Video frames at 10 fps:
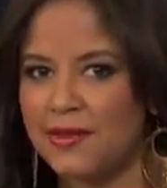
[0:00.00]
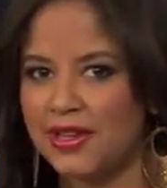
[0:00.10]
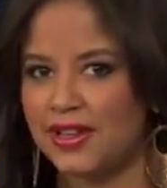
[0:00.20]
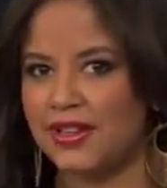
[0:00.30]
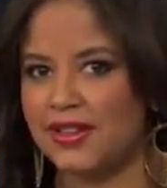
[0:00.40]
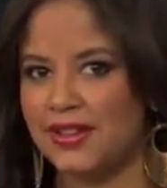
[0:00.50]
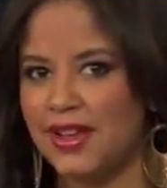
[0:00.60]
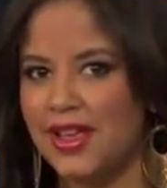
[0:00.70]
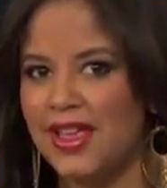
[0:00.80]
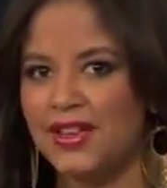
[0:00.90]
million.
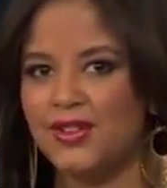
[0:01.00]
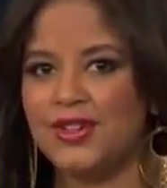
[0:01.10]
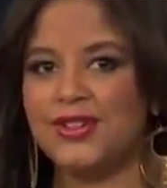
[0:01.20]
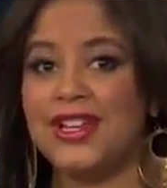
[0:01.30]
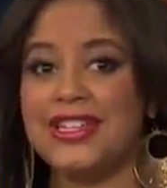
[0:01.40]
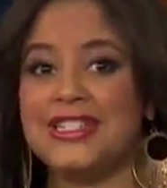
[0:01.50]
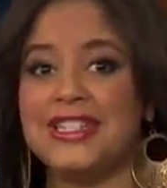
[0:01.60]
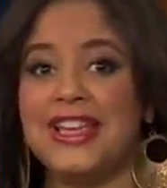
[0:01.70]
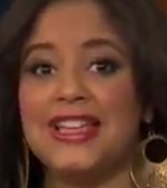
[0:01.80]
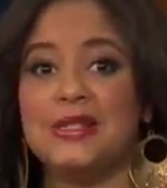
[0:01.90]
And Richard
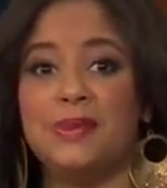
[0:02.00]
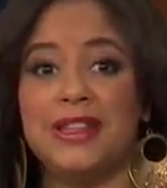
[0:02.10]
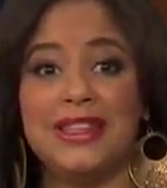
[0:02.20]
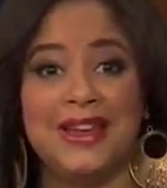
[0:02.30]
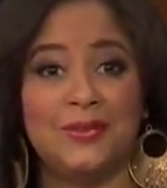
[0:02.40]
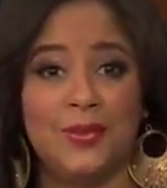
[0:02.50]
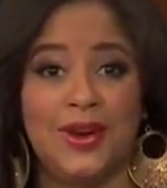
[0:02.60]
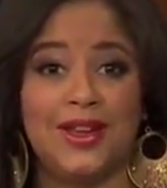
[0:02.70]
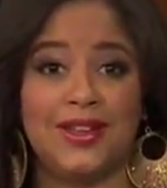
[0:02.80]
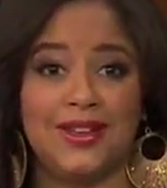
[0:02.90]
Lustig has been that
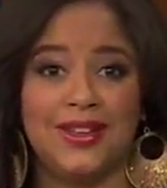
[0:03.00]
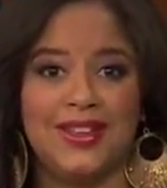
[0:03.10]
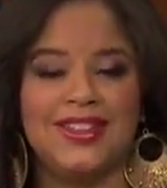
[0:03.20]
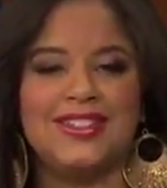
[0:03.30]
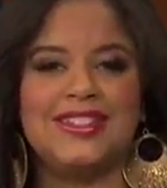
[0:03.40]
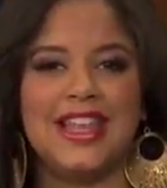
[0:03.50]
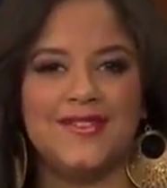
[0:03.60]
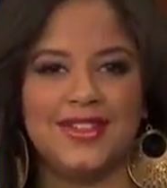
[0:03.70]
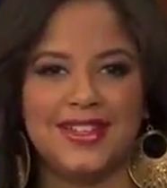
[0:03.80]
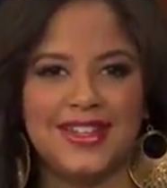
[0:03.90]
one
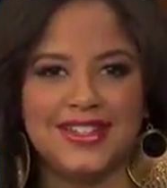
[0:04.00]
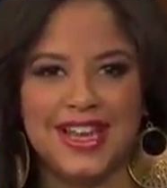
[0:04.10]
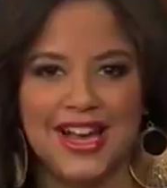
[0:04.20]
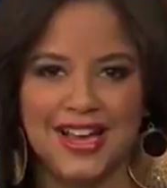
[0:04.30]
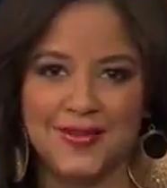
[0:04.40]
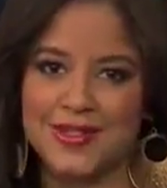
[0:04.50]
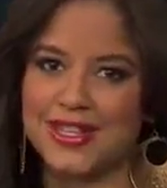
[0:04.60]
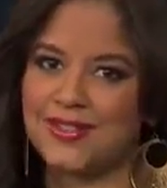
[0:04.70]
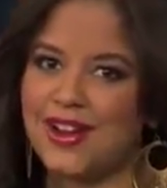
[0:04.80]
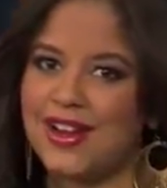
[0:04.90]
7 times.
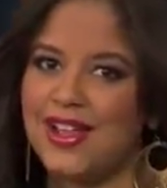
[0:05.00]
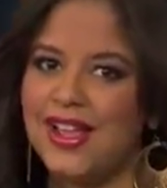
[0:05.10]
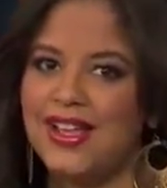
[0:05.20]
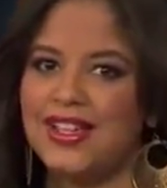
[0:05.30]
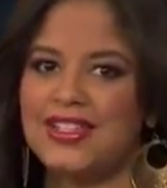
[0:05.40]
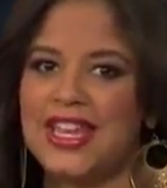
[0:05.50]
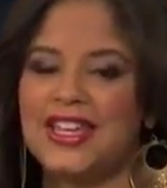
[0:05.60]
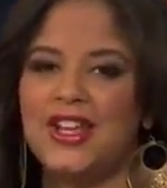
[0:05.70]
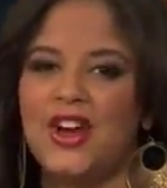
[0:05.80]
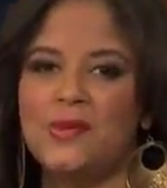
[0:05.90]
That's right. He's
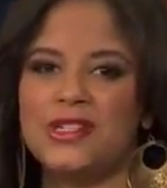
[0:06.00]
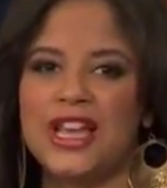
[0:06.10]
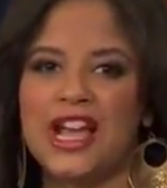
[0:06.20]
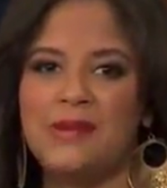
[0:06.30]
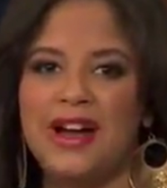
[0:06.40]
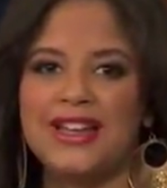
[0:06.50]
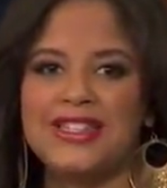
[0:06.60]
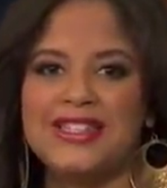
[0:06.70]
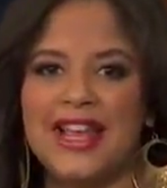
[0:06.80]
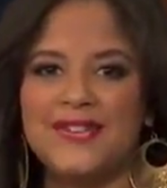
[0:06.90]
taken home a jackpot
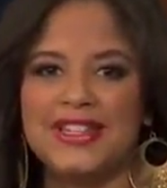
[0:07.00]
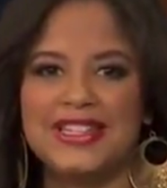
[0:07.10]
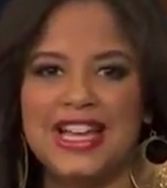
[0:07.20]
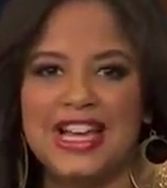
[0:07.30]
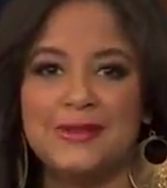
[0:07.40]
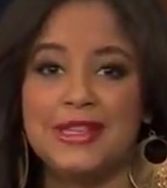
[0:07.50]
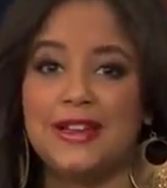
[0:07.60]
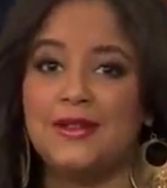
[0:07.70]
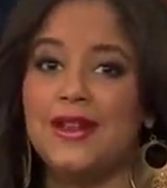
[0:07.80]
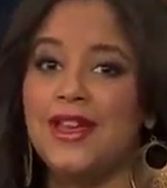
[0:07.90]
7 times.
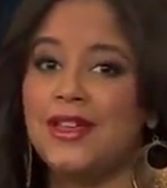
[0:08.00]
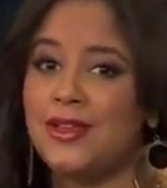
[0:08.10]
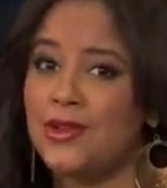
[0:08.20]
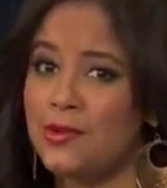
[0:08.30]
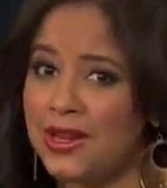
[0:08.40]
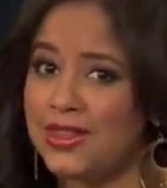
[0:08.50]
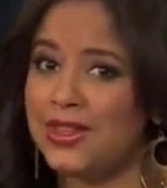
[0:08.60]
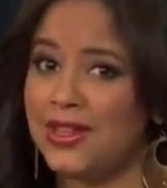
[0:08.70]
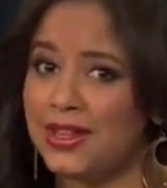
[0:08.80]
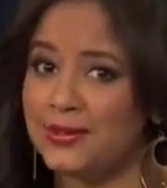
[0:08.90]
Now, you may
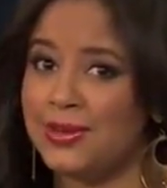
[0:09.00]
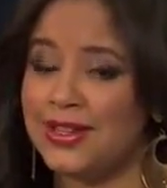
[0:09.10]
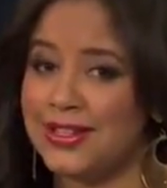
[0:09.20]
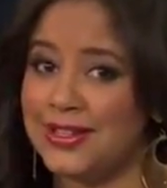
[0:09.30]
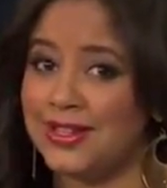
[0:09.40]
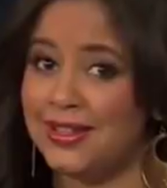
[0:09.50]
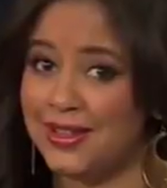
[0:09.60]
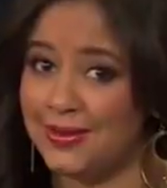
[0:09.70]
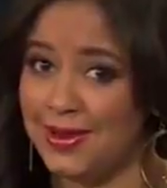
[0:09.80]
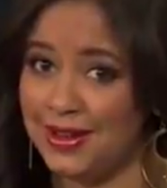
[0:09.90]
think it's because he's a
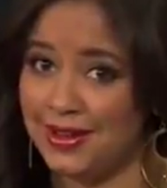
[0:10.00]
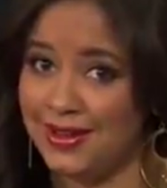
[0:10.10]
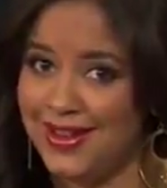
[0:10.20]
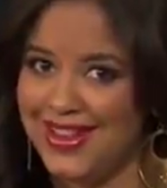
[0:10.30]
lucky man.